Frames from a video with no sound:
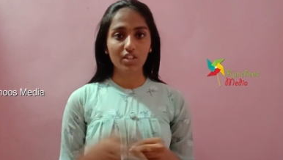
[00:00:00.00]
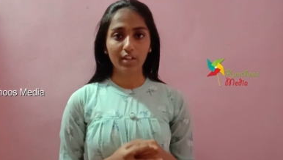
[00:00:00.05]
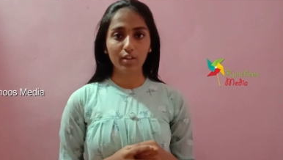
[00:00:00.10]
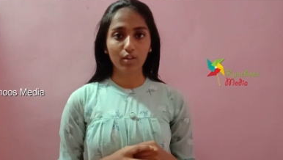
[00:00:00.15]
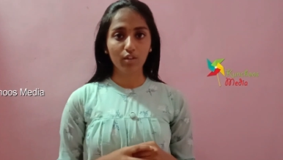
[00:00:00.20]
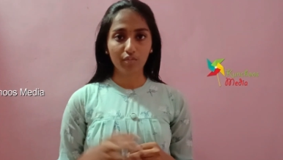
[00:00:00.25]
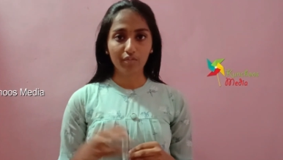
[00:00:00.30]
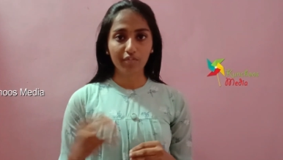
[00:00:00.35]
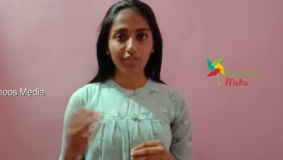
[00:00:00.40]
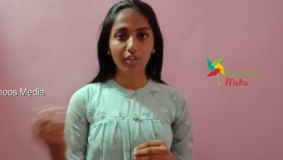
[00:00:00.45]

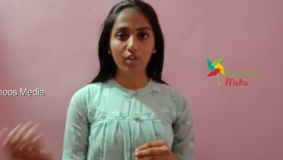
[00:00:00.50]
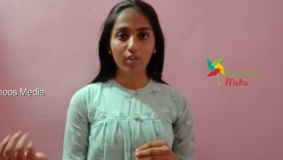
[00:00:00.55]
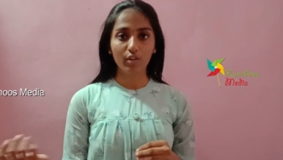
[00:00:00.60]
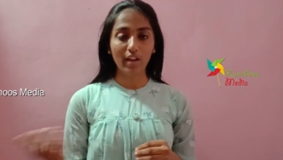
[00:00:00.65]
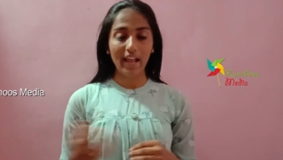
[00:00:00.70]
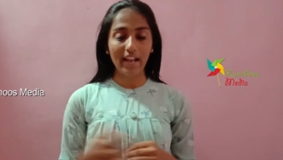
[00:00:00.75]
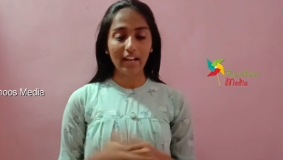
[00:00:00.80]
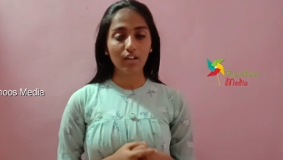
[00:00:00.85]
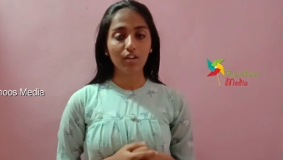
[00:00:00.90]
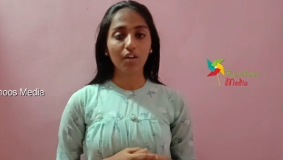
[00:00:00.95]
kind of, or
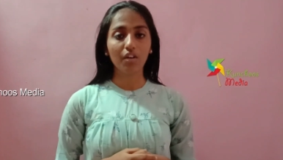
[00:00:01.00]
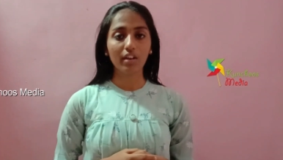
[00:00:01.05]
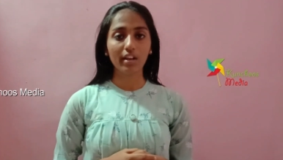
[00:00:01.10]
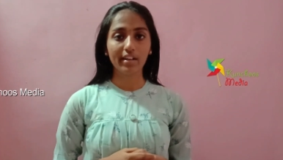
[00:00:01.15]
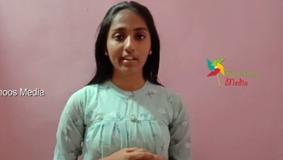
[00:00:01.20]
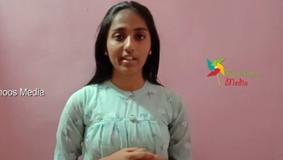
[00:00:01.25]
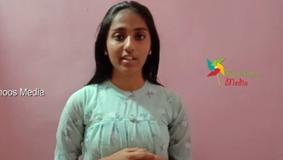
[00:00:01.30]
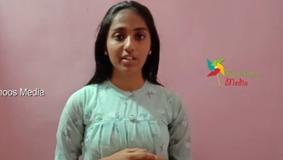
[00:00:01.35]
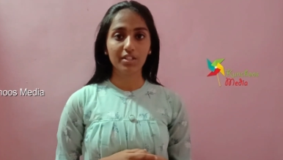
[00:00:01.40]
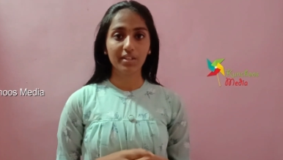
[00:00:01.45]
alcohol
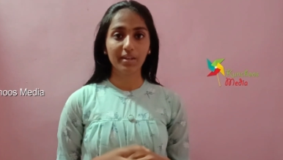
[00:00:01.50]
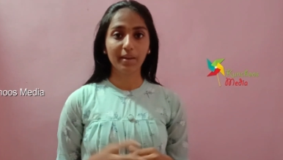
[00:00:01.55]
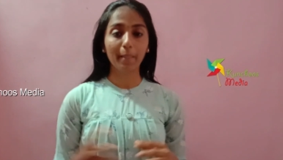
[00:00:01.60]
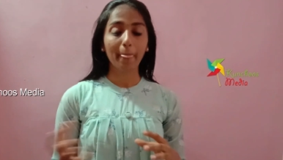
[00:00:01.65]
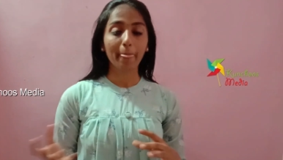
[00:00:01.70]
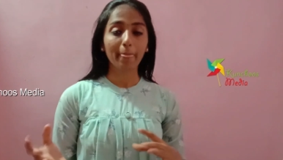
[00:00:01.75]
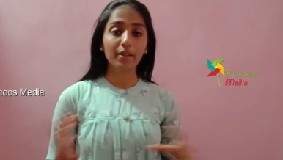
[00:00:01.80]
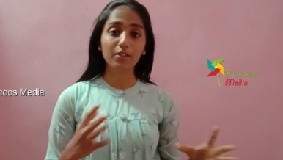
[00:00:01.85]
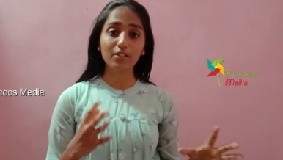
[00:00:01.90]
addiction.